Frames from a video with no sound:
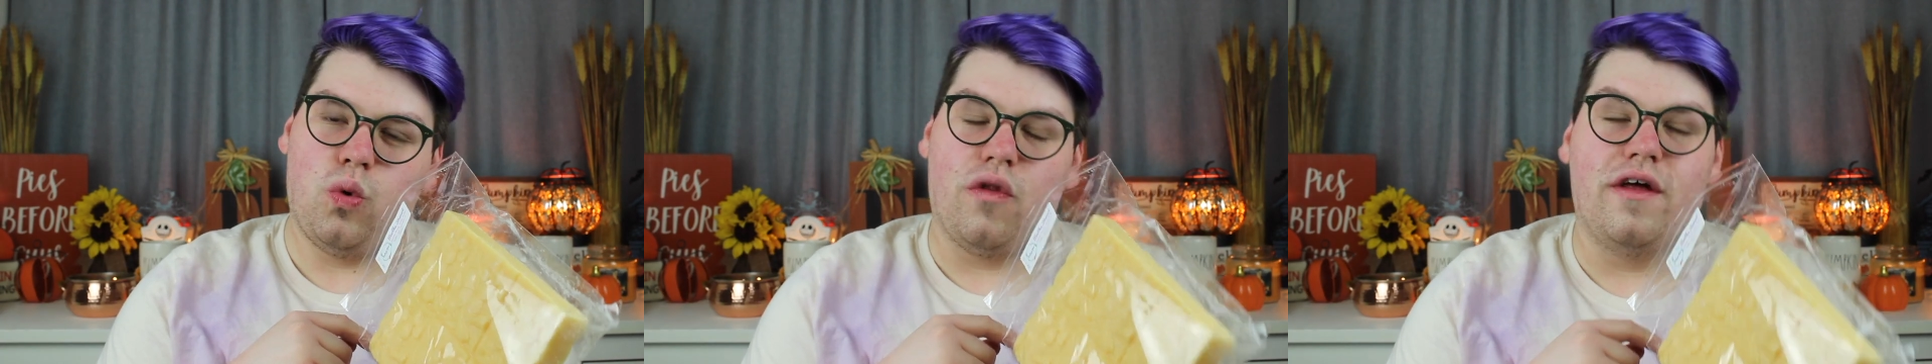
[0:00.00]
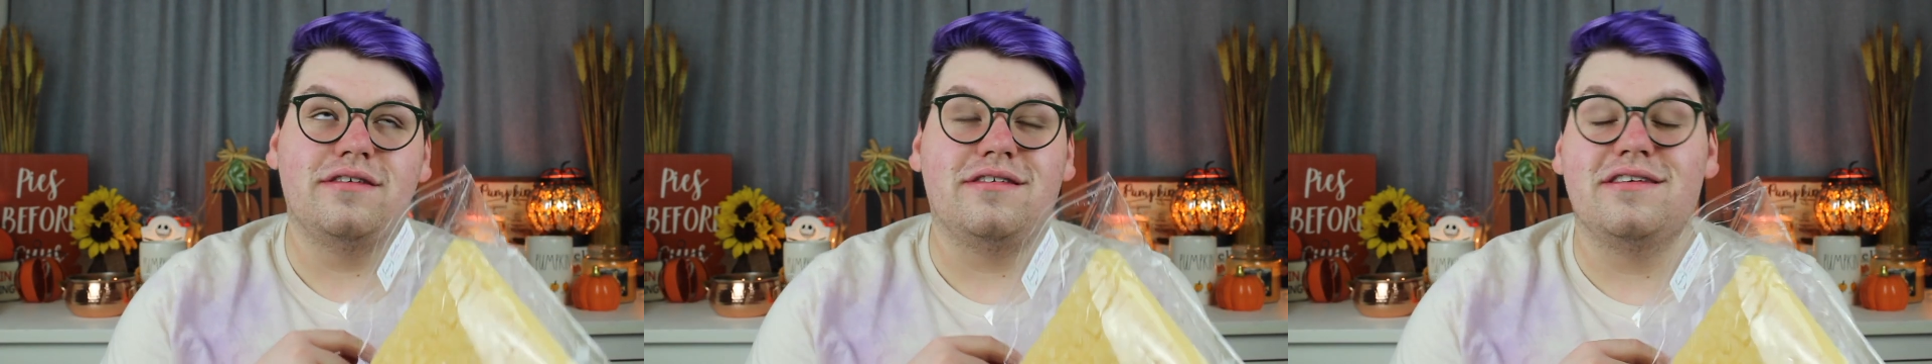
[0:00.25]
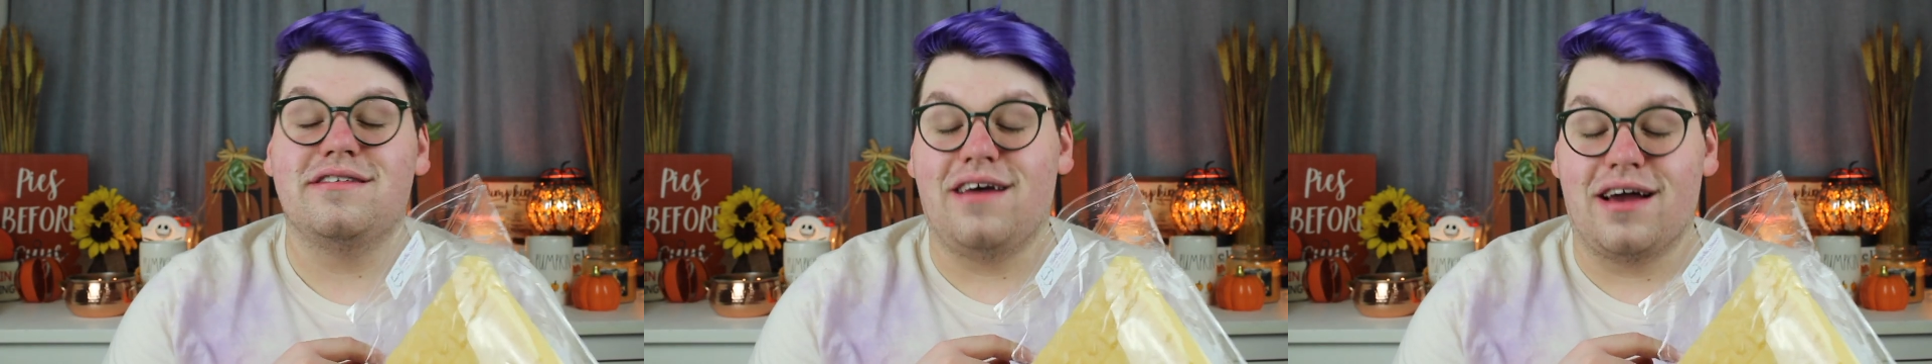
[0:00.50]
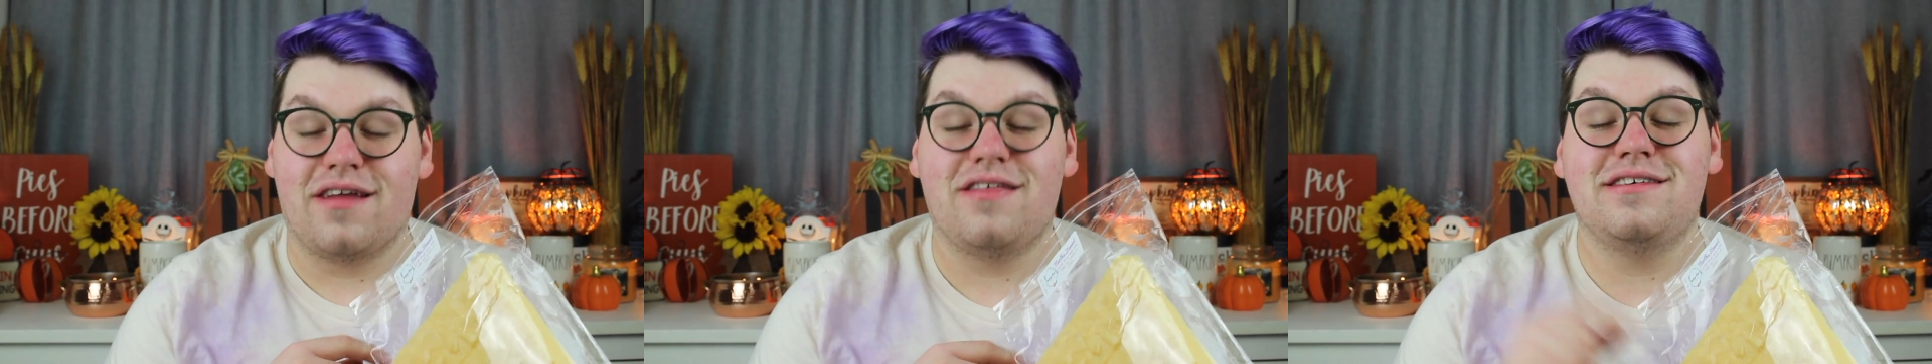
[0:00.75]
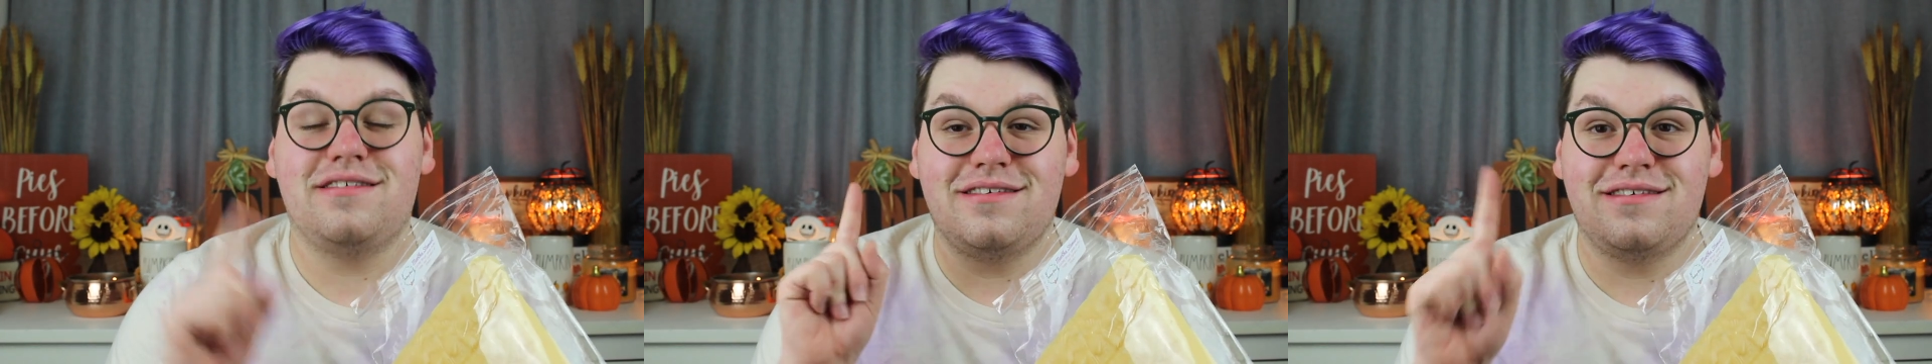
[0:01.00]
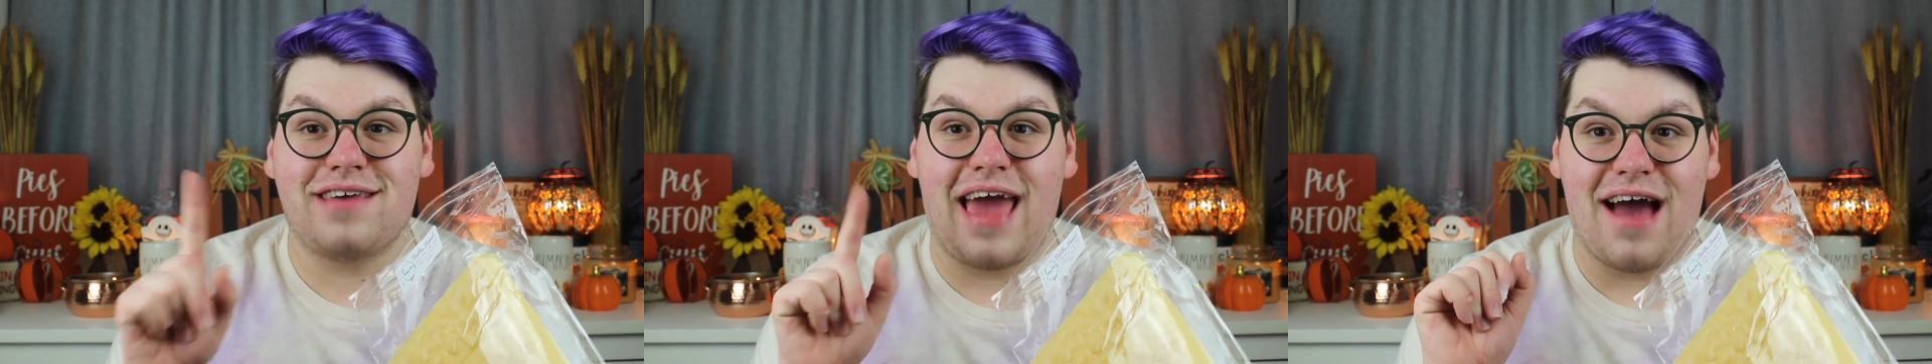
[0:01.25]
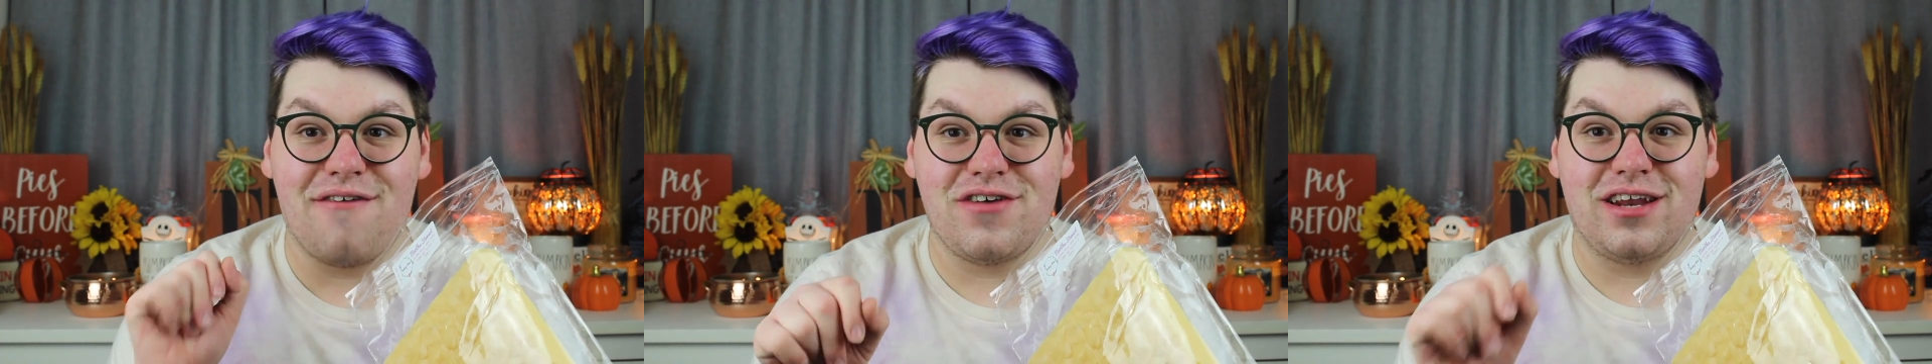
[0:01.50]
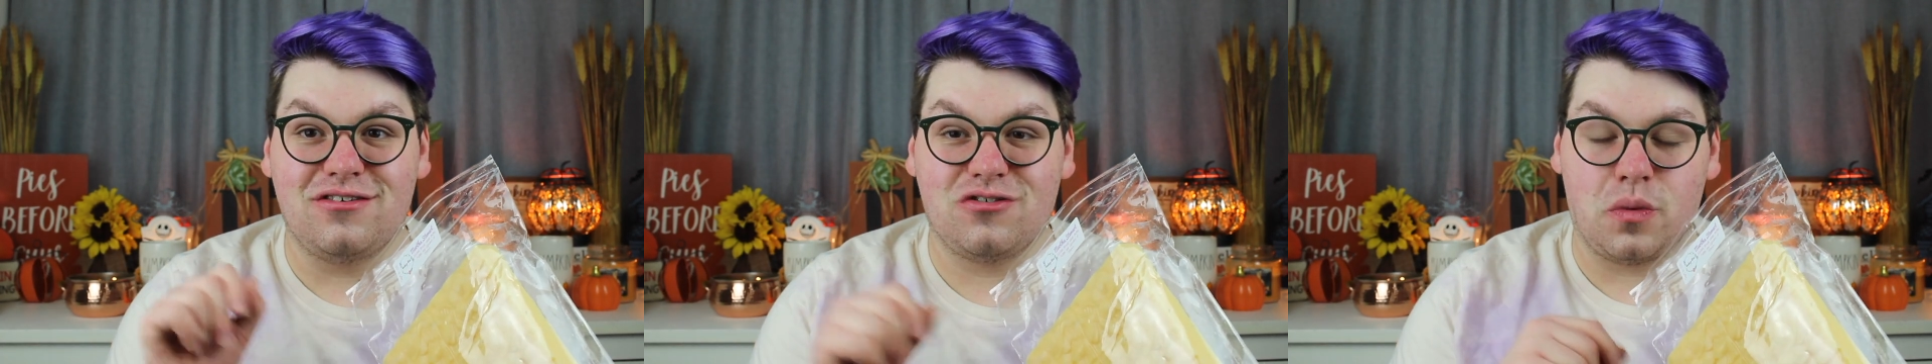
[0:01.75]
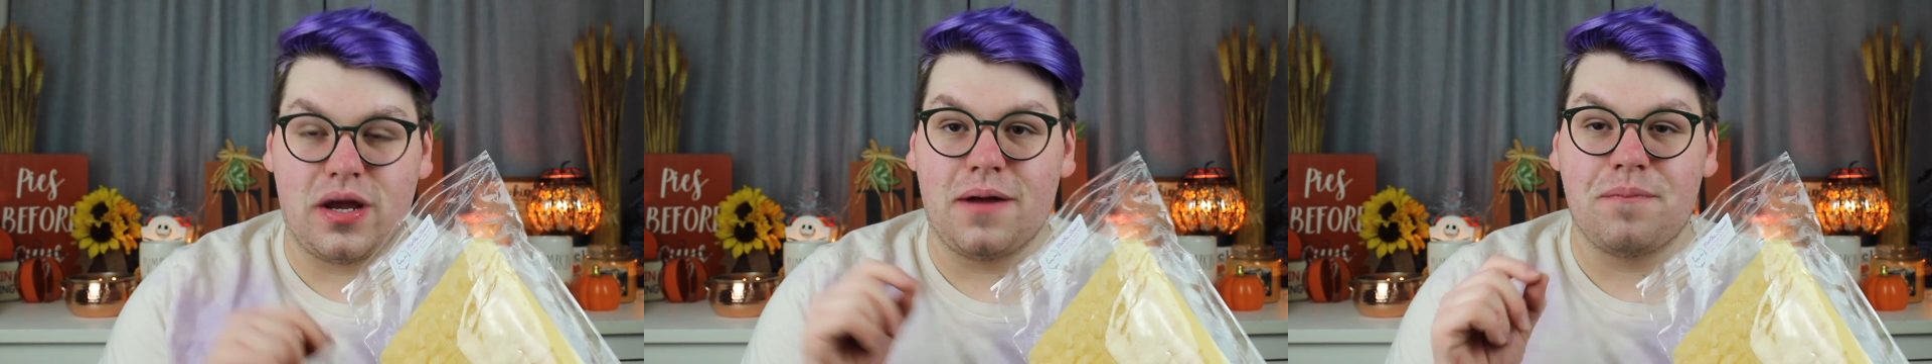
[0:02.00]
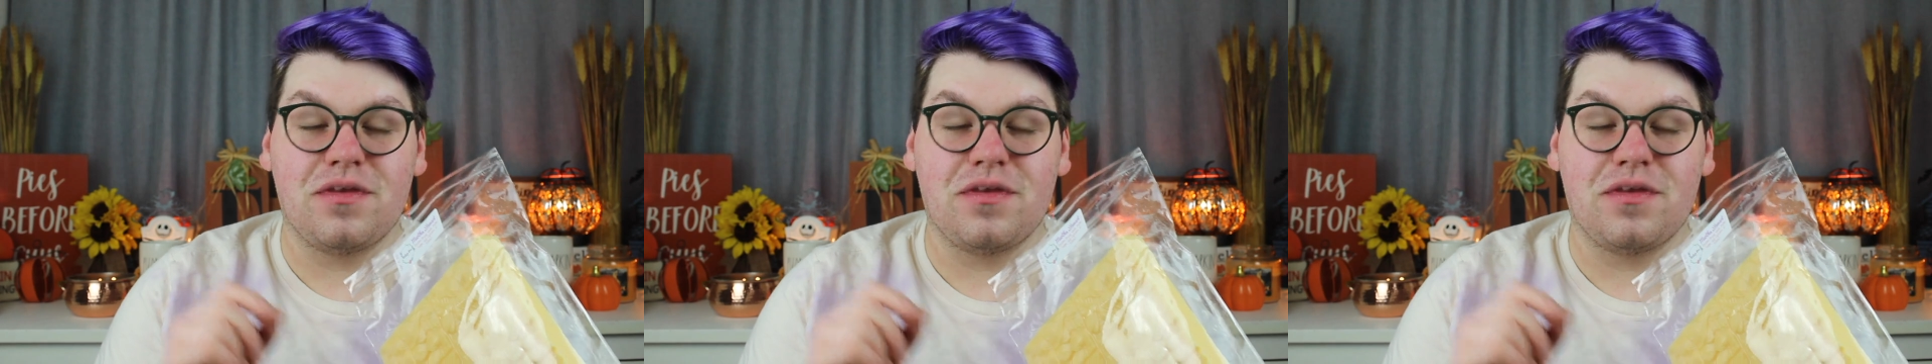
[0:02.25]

this is like, this is cavity sweet.